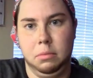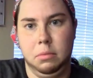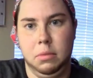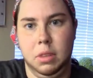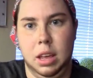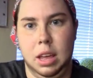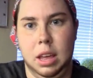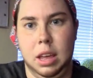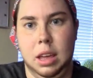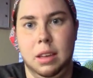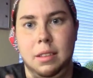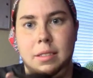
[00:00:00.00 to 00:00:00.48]

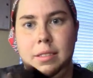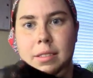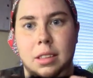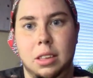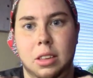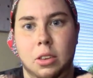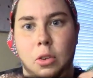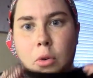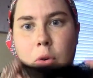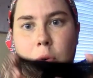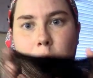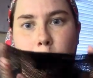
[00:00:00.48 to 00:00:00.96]
is
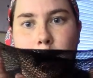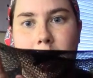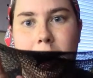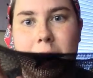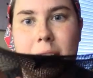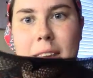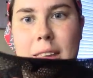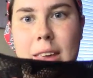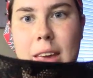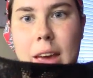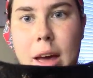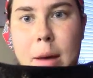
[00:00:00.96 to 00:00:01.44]
your
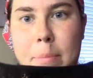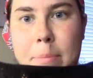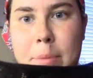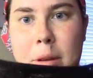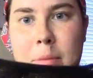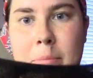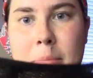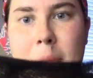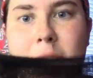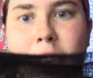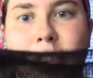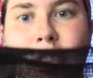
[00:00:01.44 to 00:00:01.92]
wig cap.
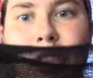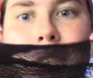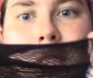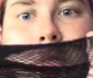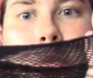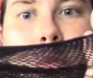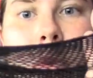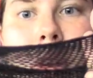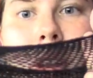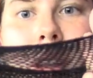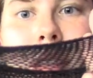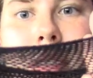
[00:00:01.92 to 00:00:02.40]
Make sure
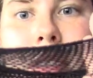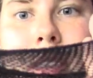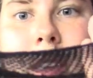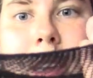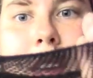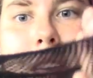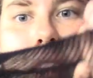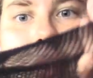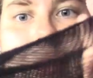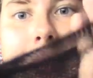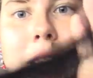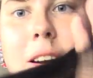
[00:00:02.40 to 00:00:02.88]
it's one of
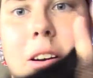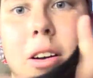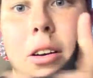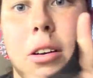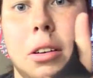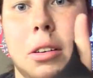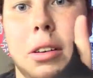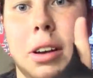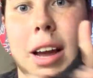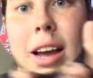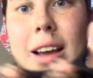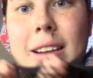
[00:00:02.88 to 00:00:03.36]
these that
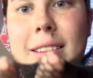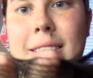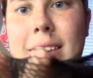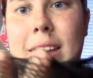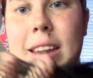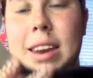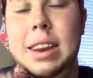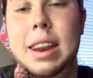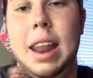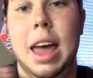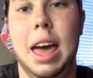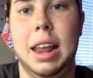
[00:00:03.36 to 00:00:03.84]
are nice
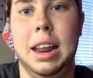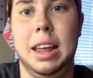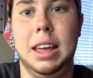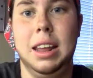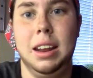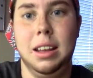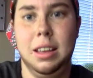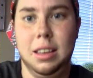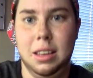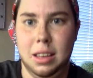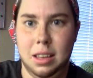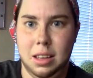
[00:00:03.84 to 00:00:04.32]
and
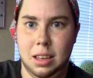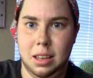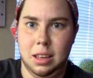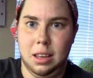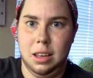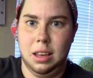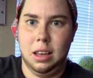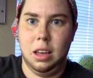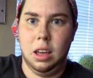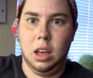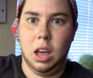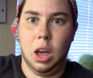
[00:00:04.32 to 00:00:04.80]
netted.
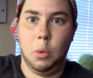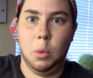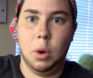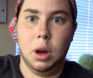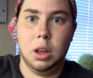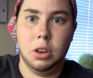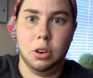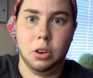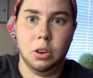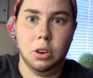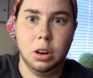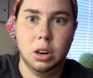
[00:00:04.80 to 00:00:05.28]
And
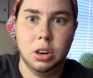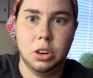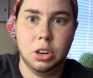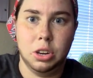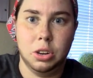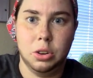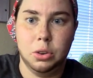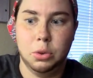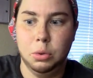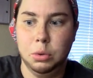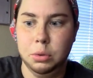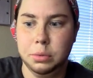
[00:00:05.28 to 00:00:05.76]
what you're going to
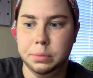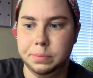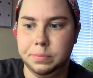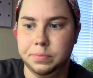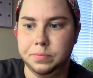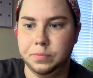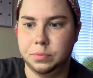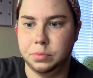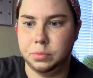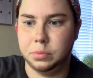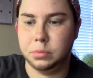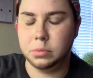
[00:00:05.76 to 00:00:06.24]
do,
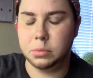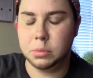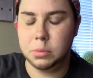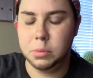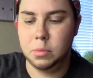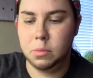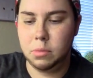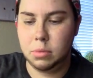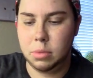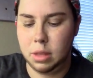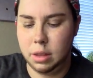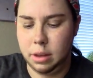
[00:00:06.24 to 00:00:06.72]

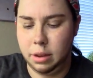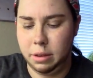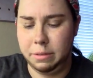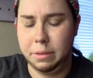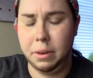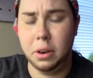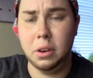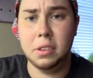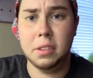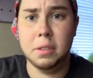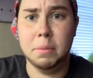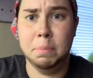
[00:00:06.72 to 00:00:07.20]

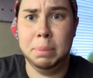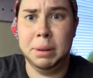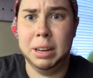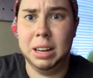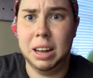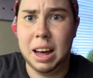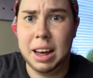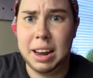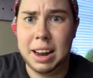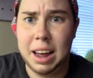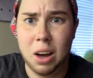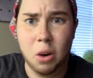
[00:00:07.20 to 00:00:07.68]
first
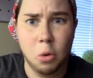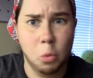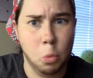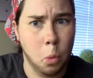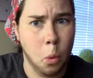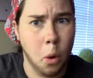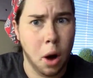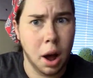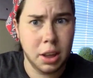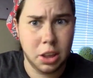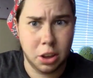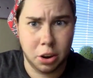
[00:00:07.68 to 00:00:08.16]
plot out
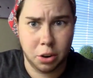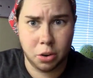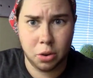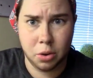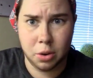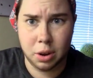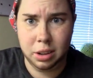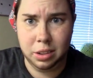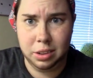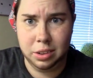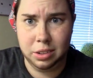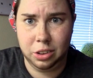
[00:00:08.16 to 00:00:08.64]
what you're
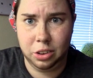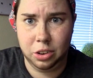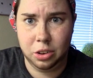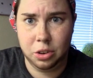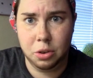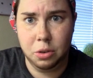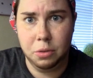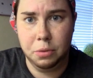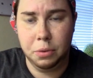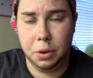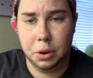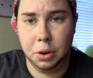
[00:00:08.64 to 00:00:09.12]
going to
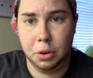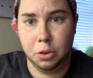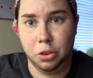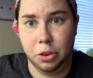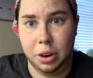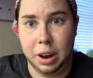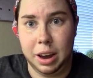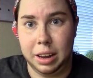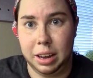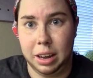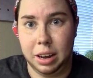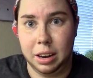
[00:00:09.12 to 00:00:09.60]
do for your
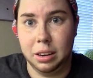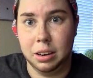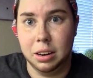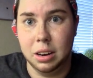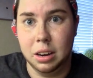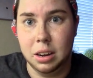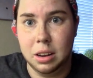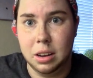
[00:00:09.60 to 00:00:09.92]
dragon.